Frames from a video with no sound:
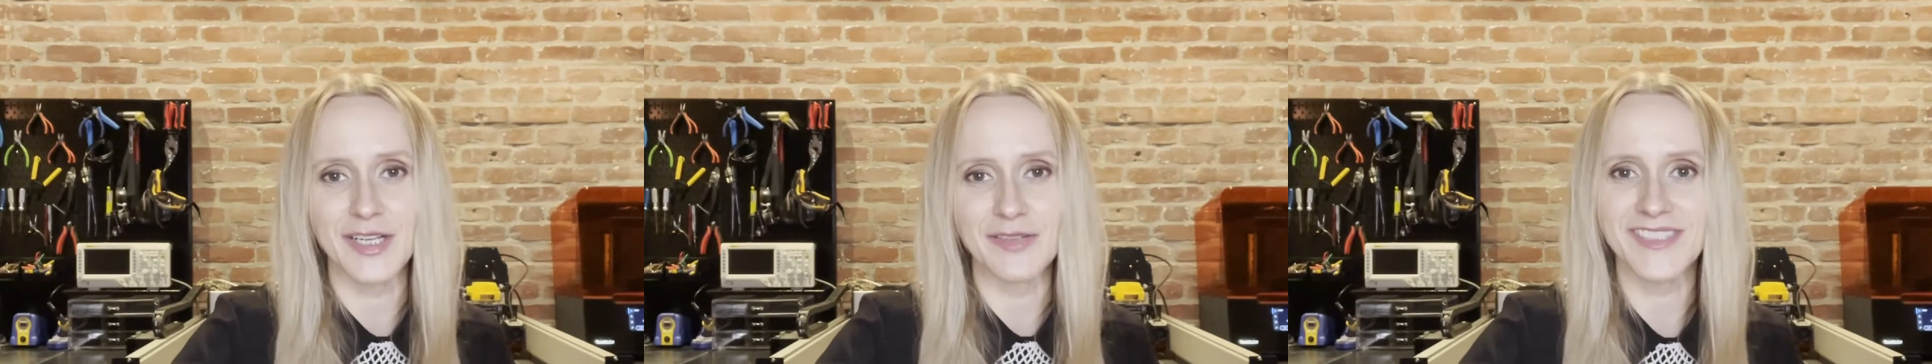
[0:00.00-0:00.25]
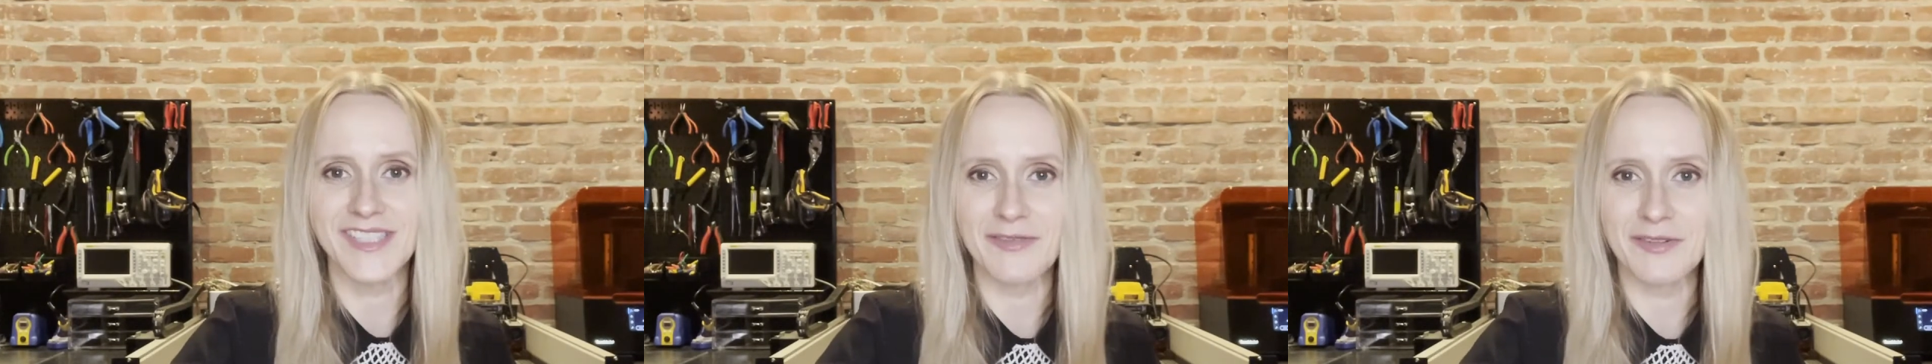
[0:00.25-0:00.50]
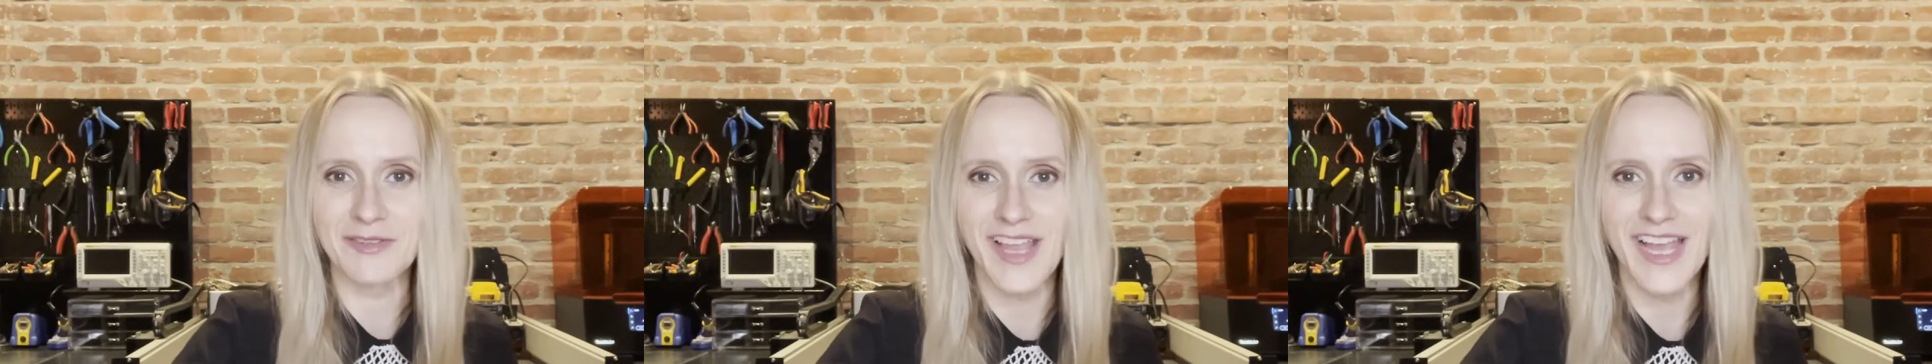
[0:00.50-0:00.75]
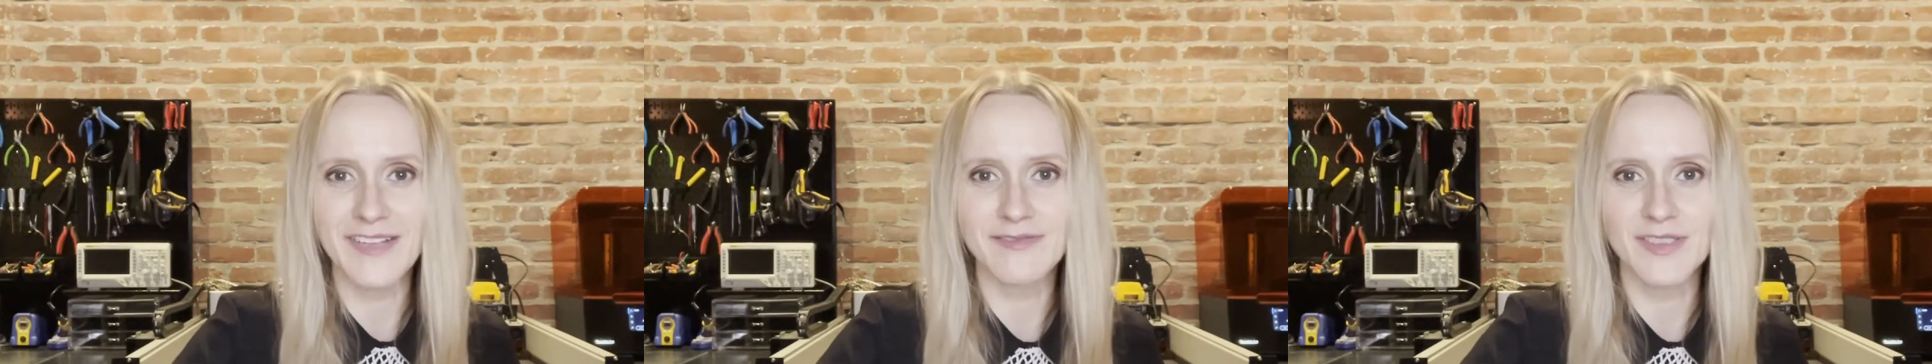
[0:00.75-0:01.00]
save their
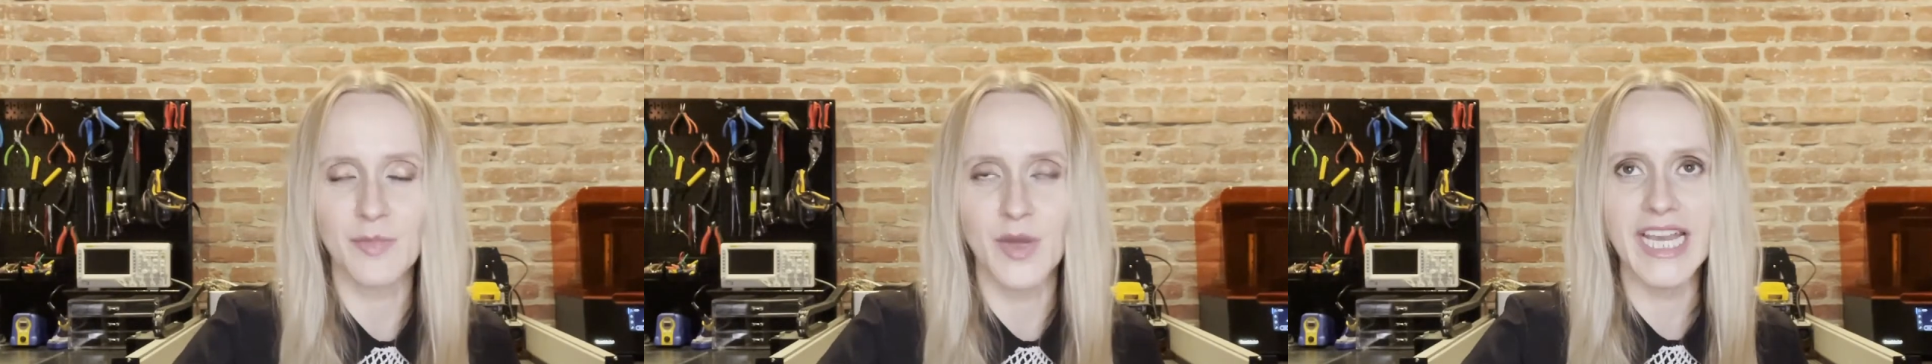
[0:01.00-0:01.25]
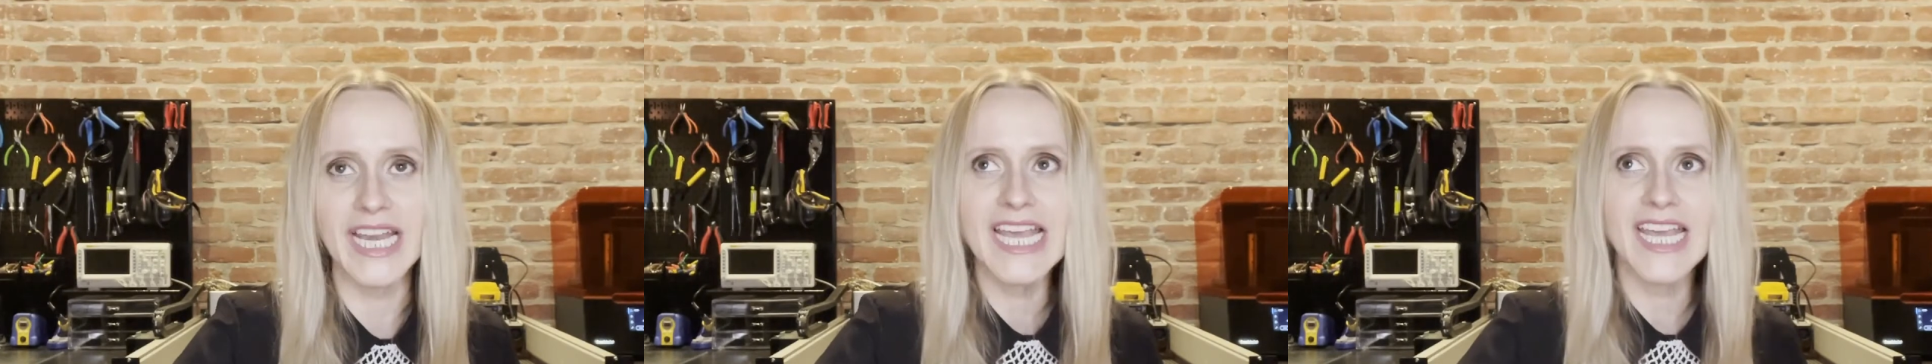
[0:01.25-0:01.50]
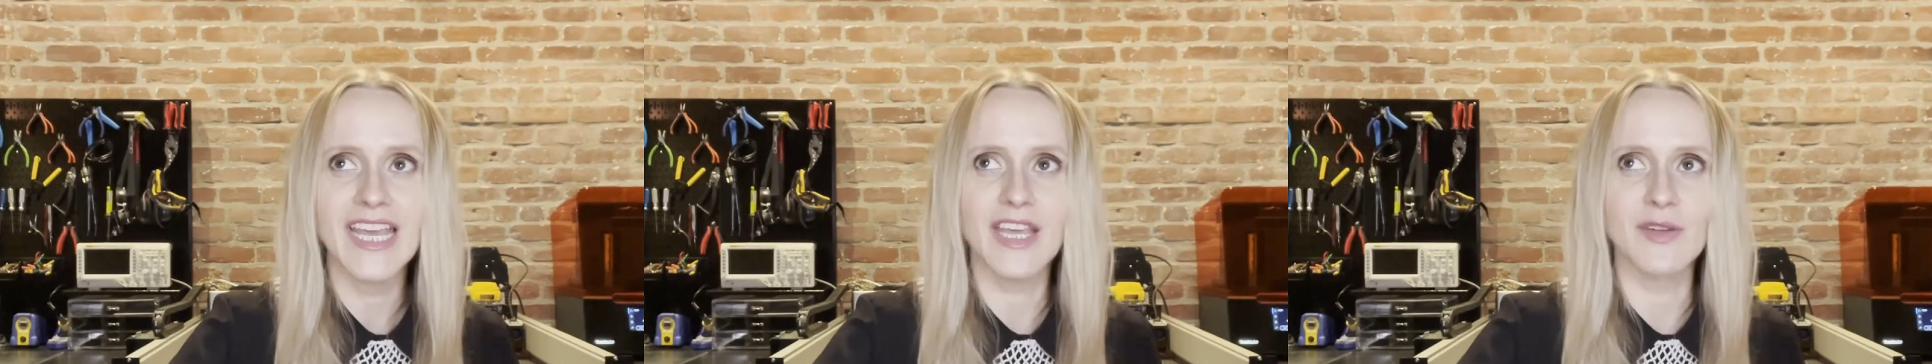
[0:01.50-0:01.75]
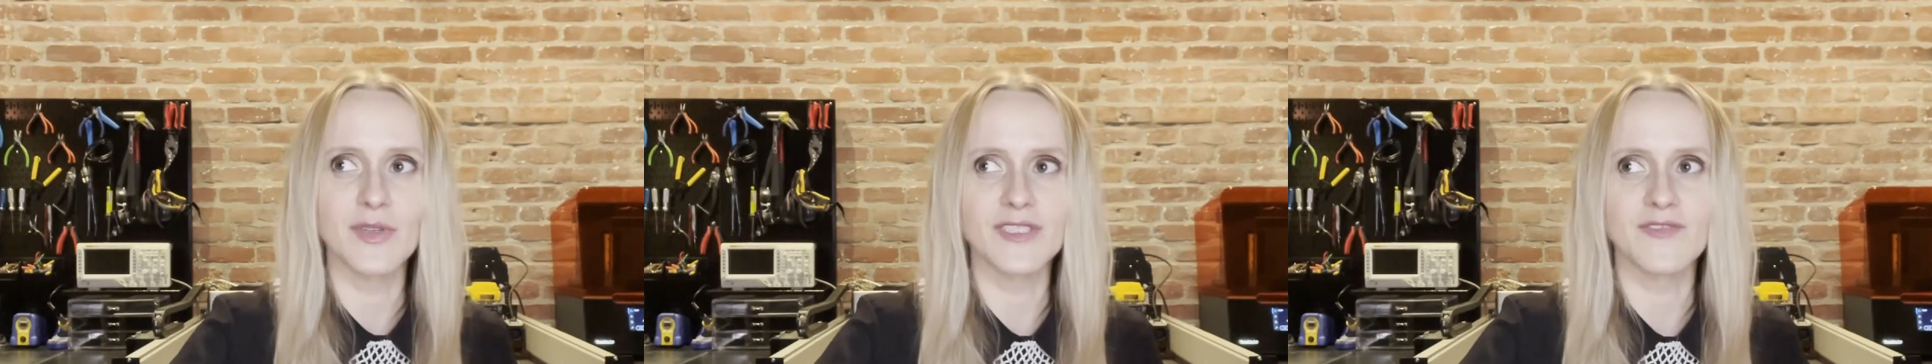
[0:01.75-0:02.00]
lives, but
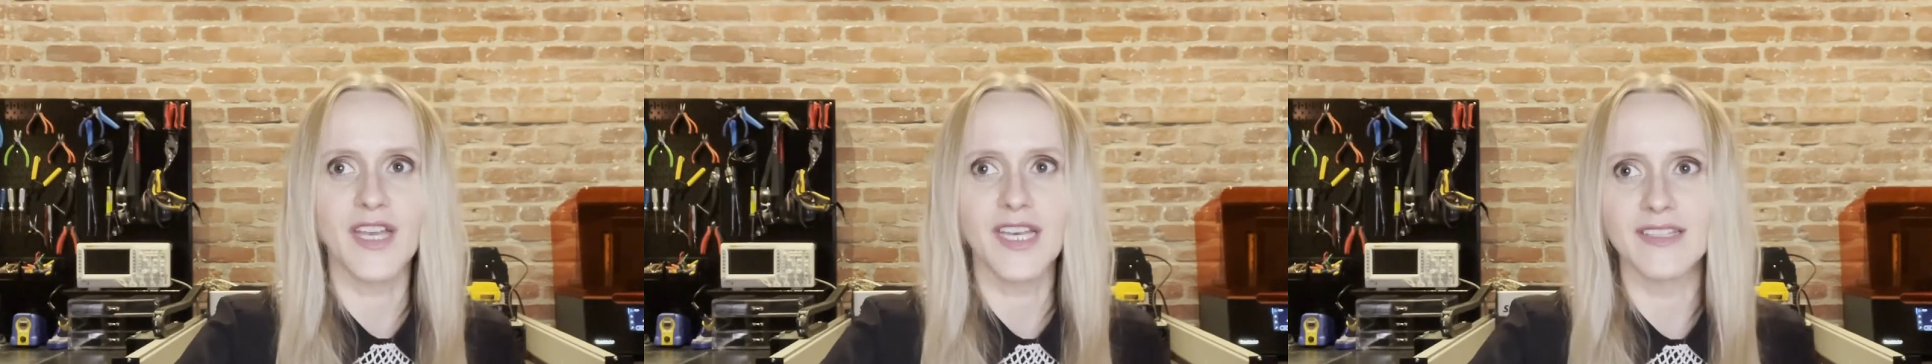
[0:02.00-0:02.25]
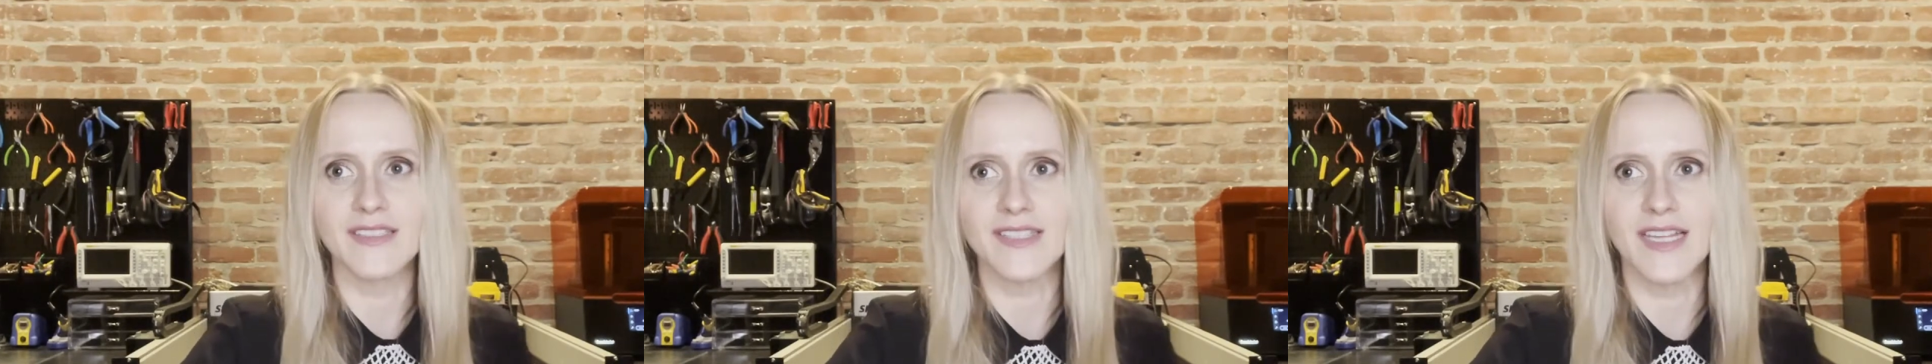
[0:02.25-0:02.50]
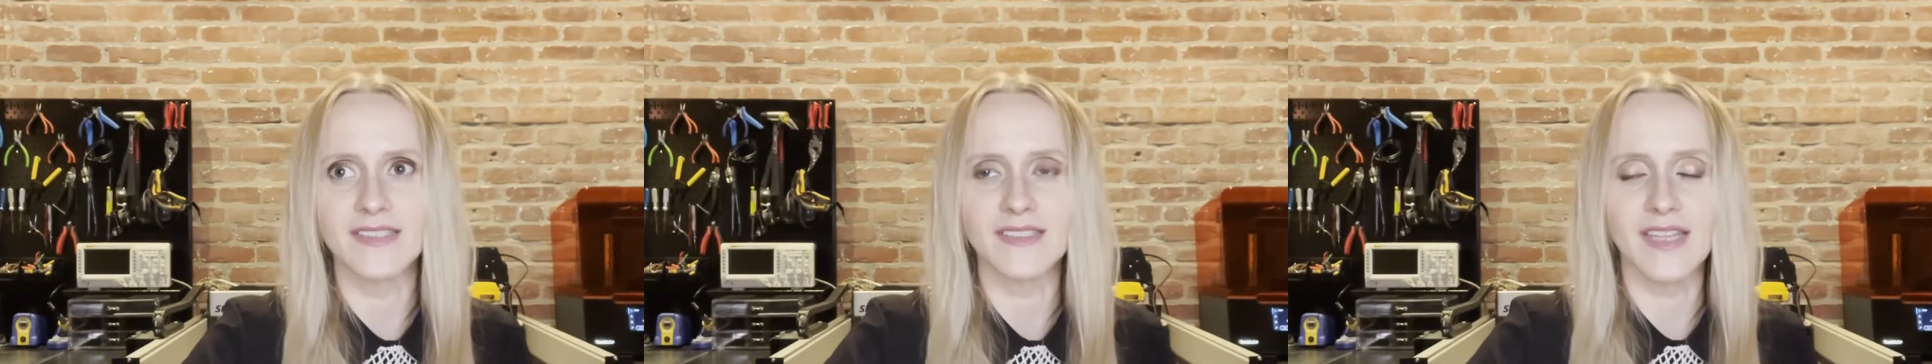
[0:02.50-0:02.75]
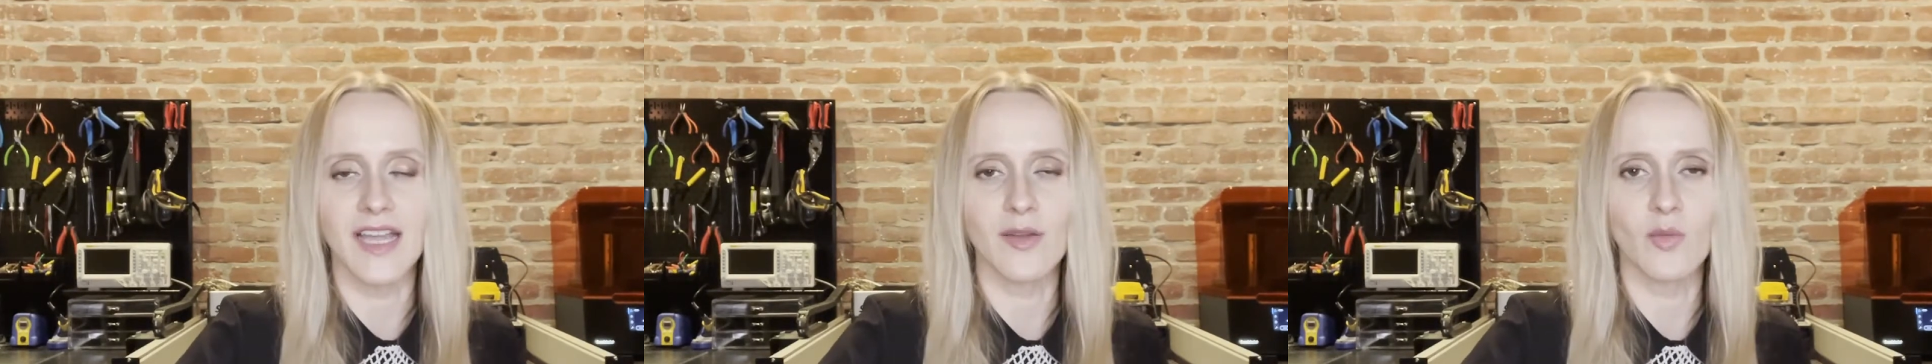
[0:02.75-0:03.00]
it was fun in the sense
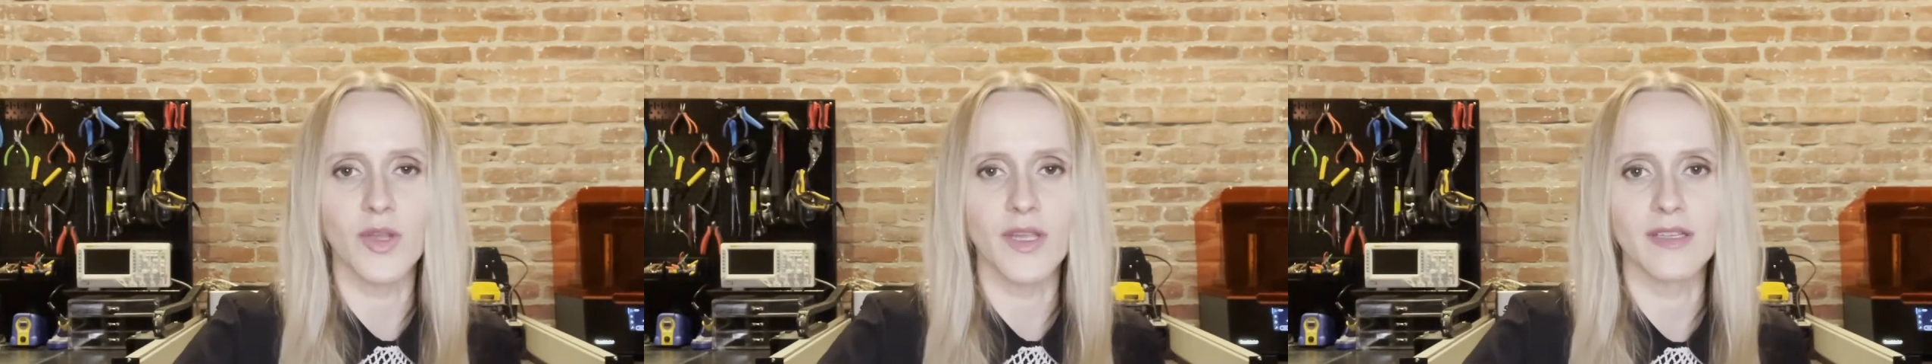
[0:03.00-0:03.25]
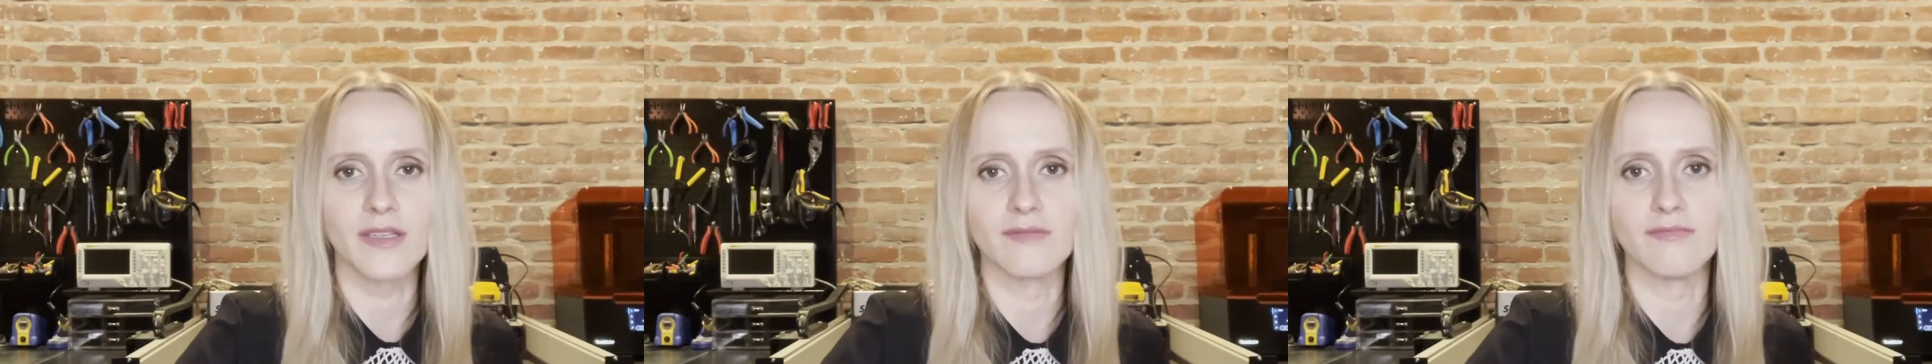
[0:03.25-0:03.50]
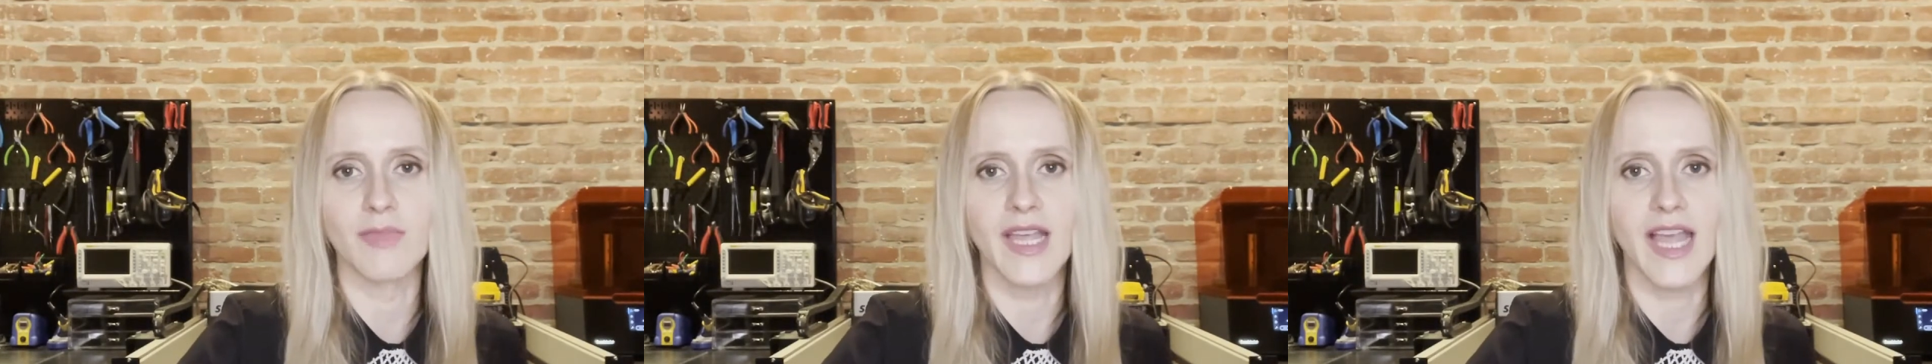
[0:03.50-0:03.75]
that we could,